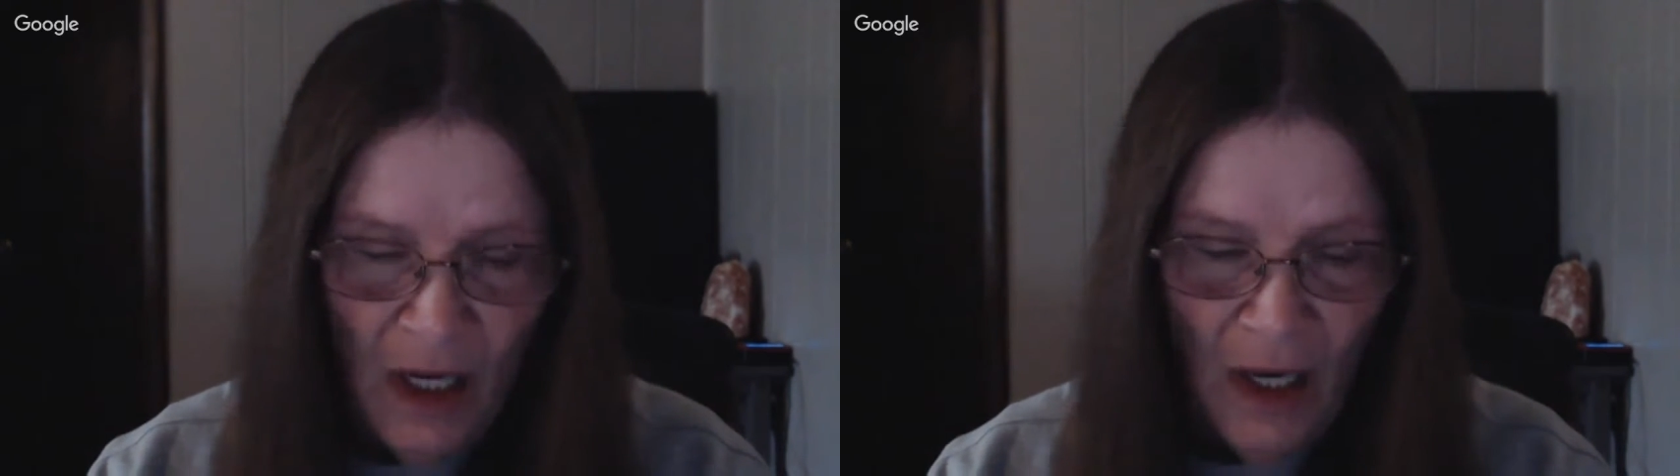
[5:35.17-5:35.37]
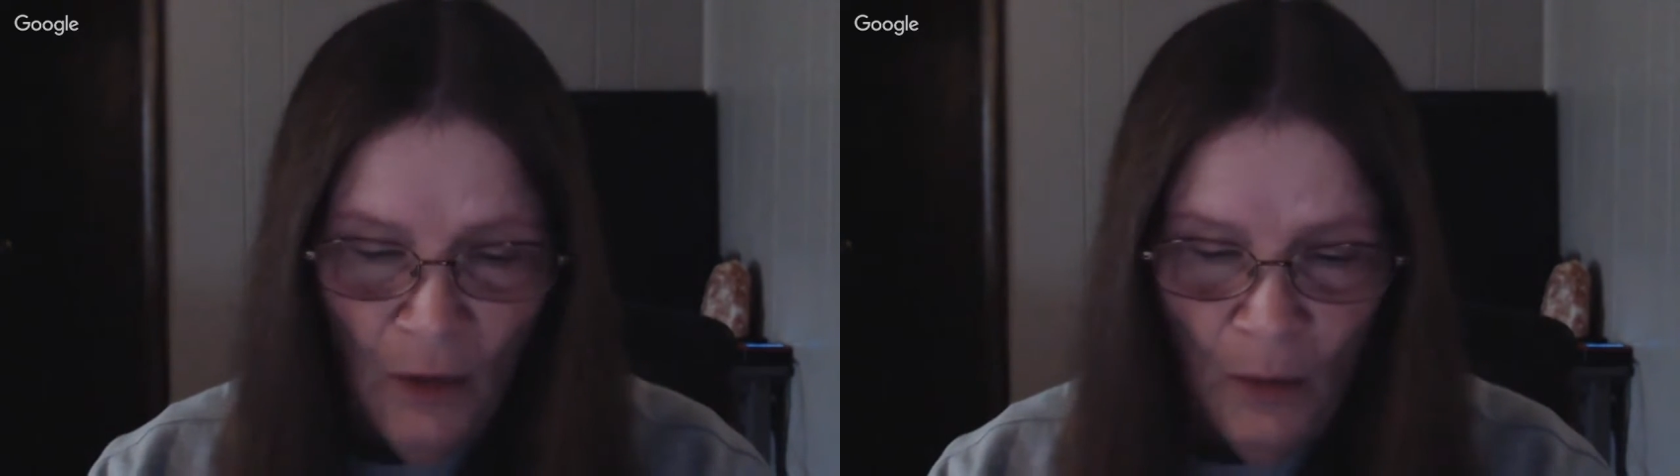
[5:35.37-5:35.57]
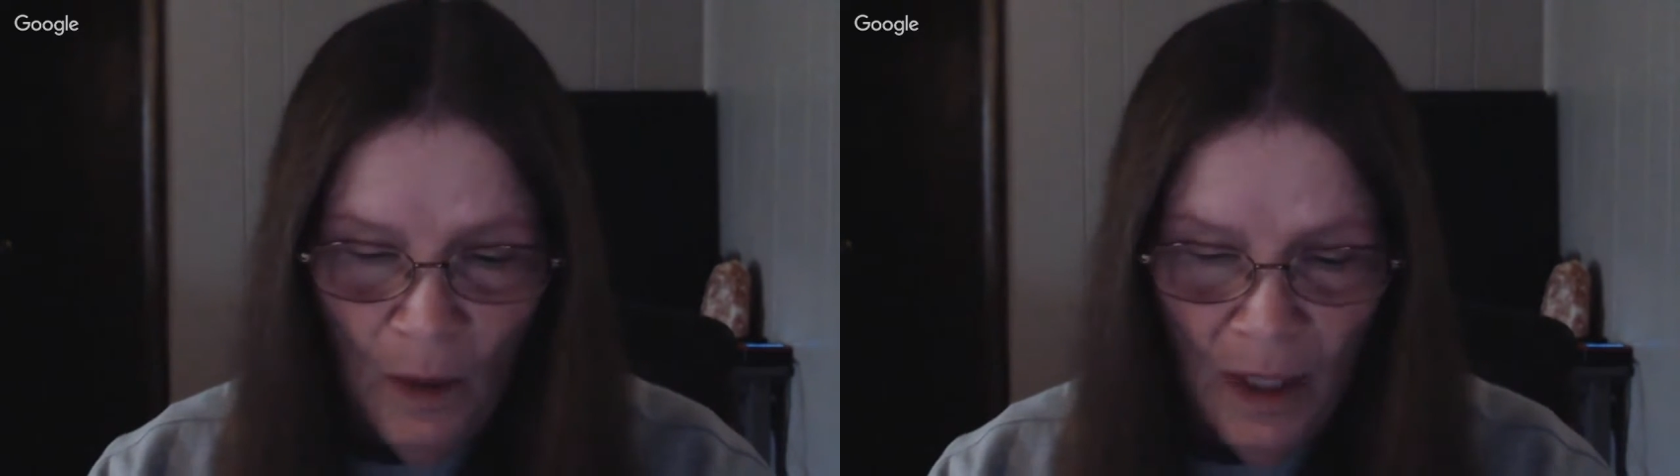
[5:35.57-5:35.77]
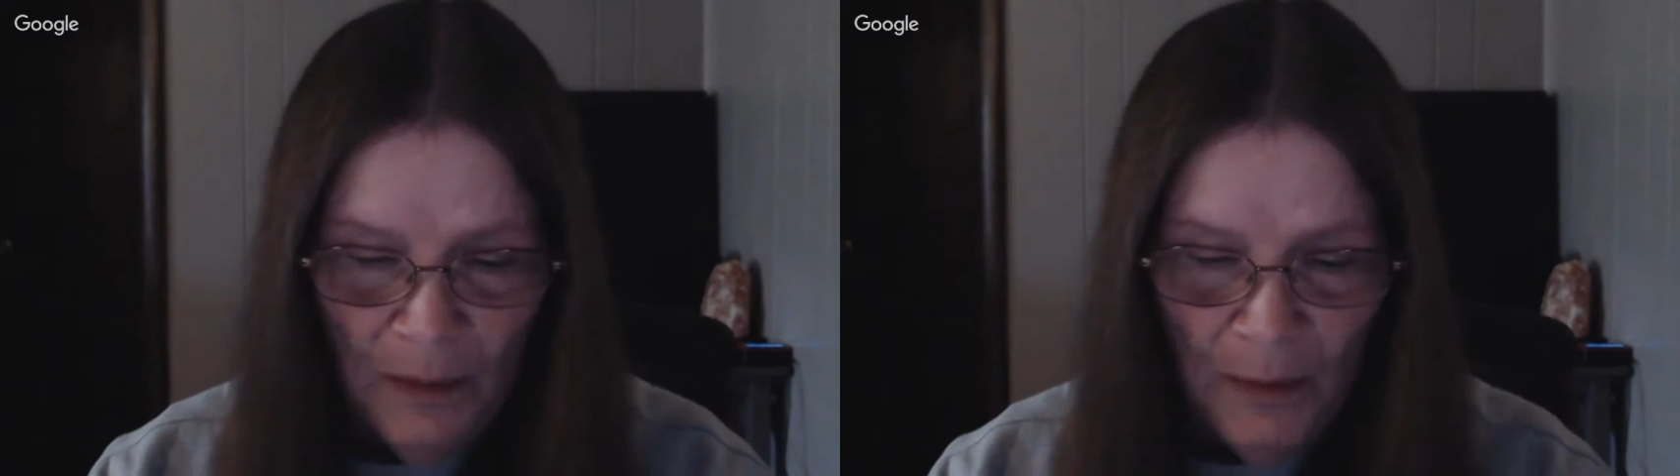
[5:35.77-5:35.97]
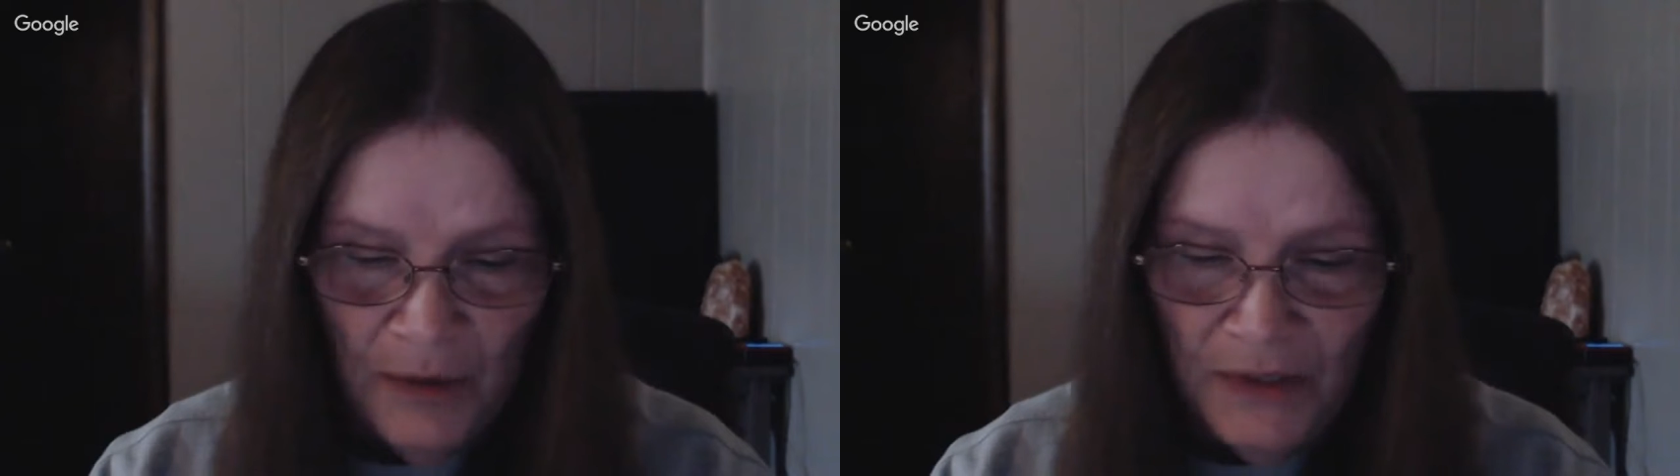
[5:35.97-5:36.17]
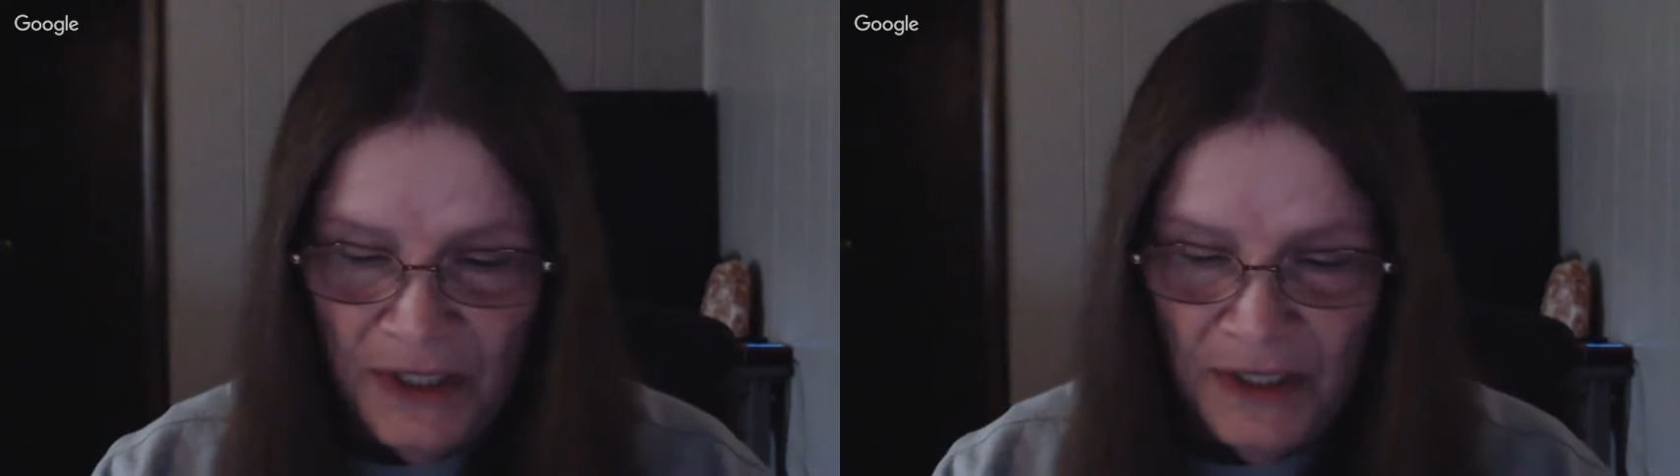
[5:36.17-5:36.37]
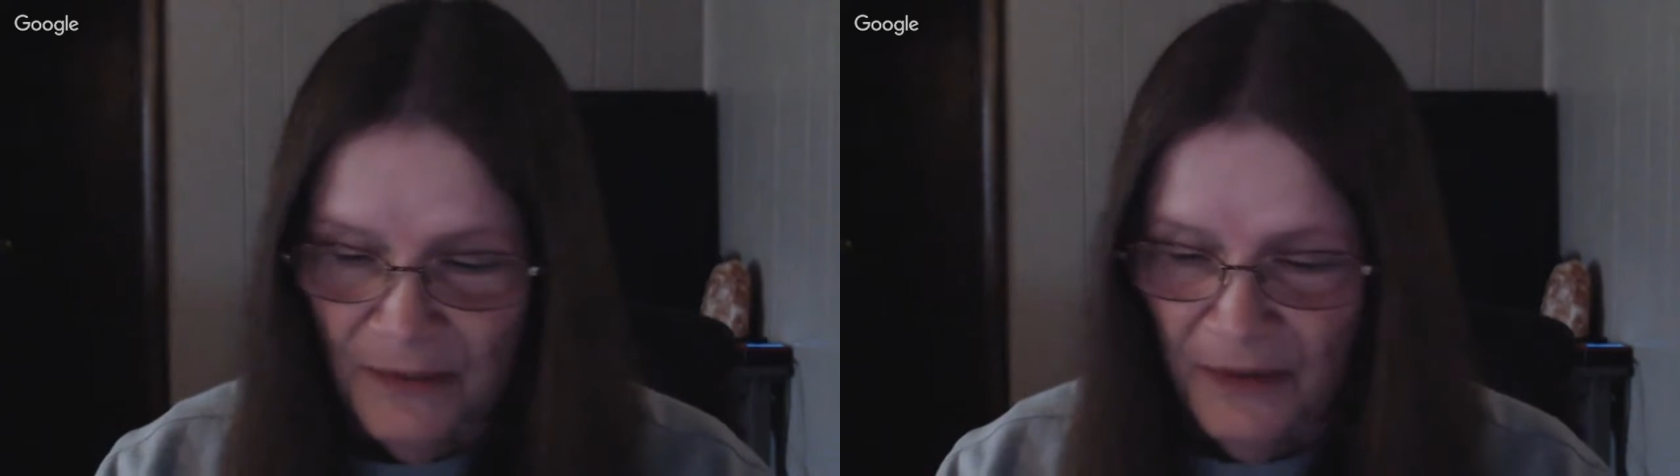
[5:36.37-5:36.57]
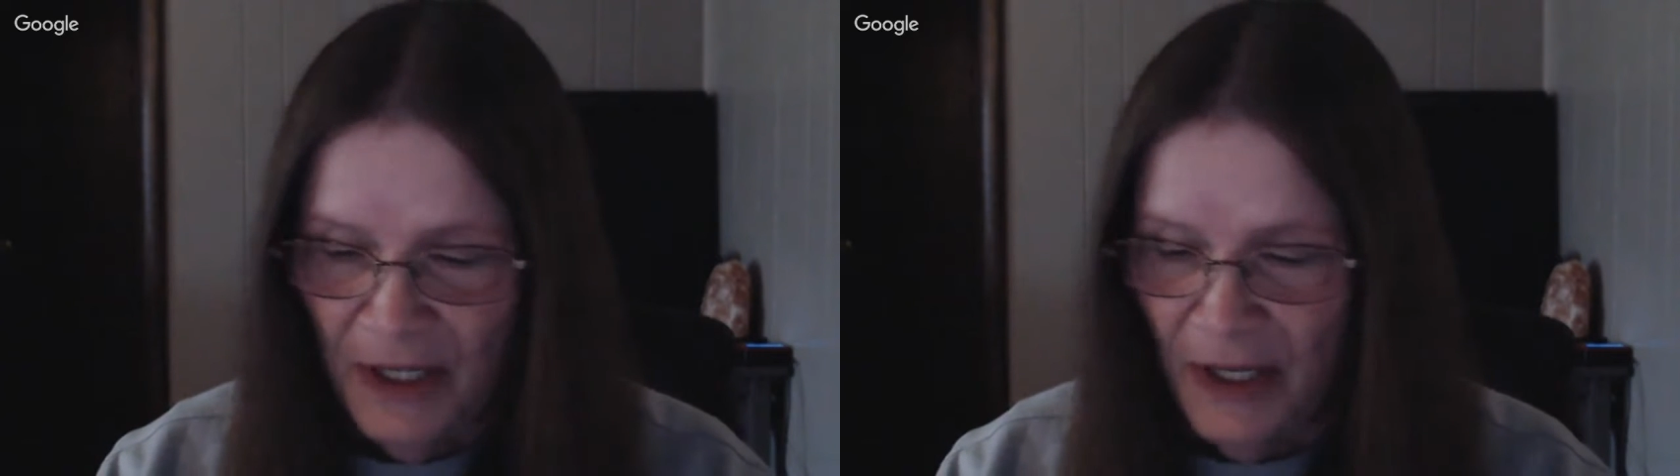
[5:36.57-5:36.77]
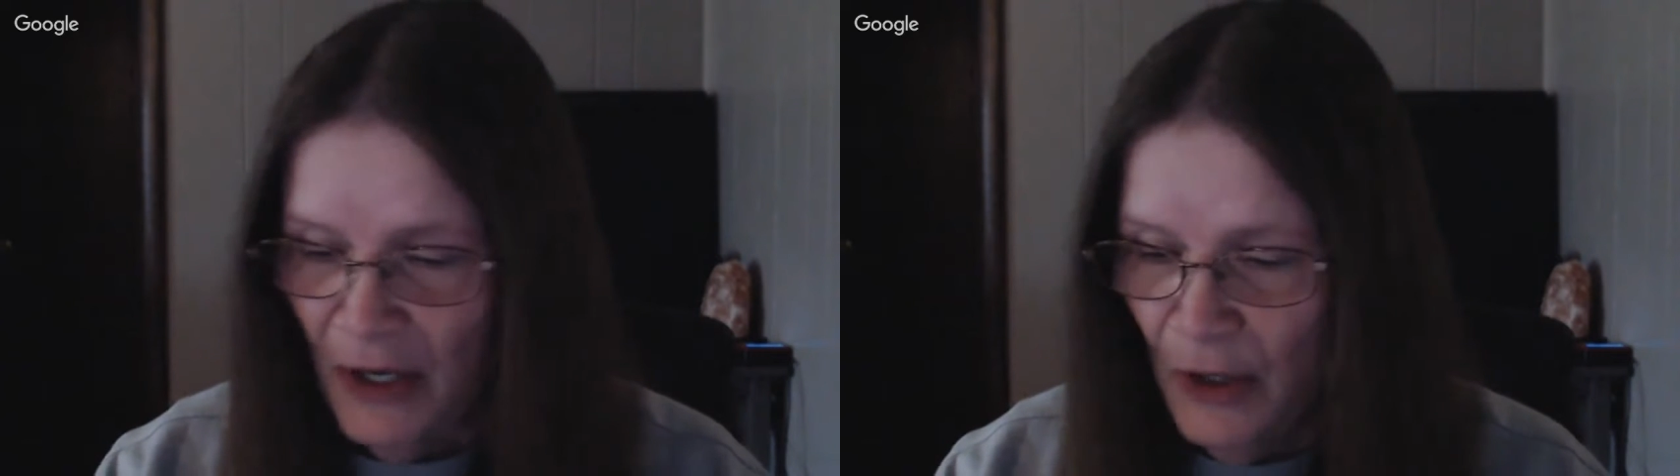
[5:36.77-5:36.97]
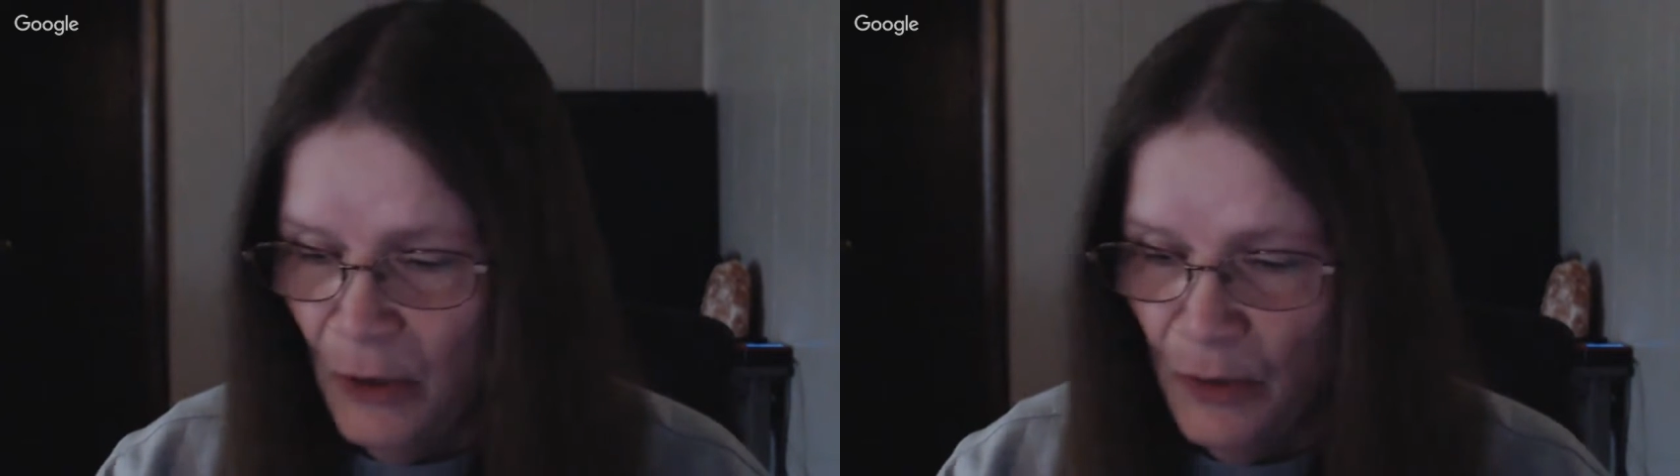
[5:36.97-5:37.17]
Oh, I posted some
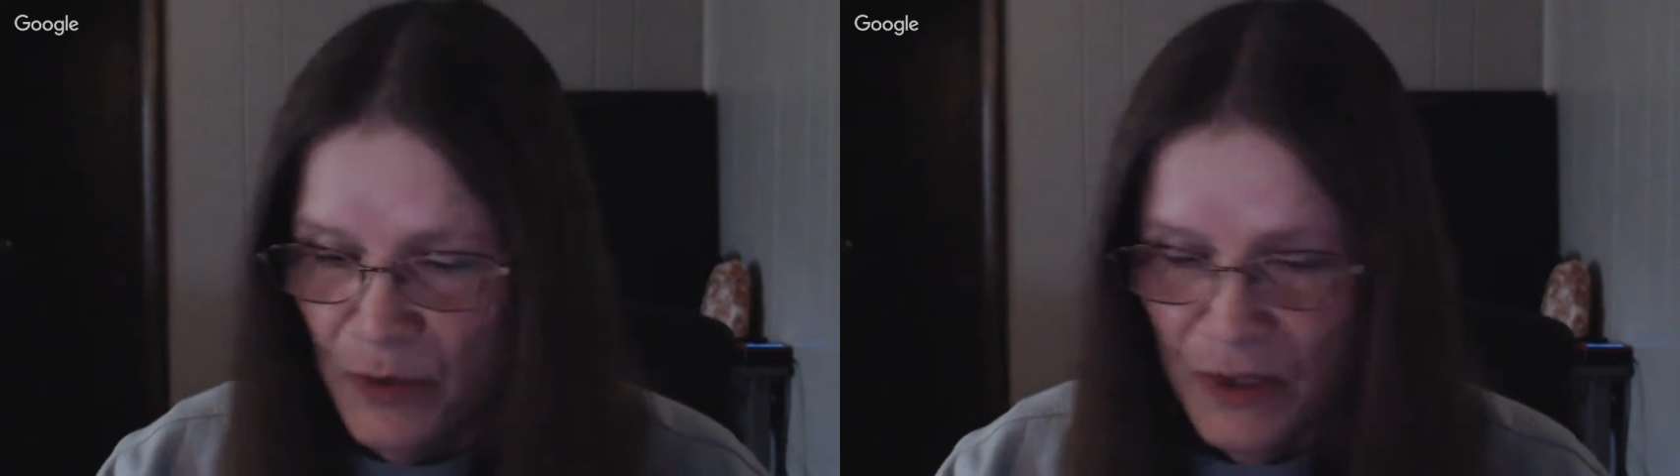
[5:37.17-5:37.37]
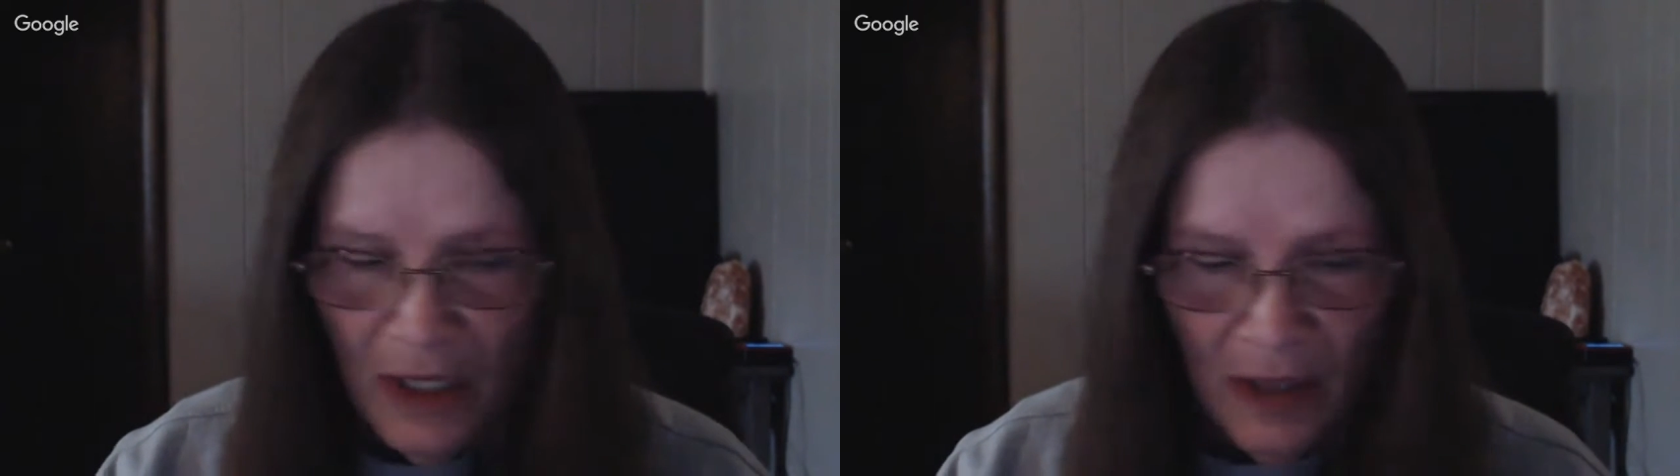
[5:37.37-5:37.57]
videos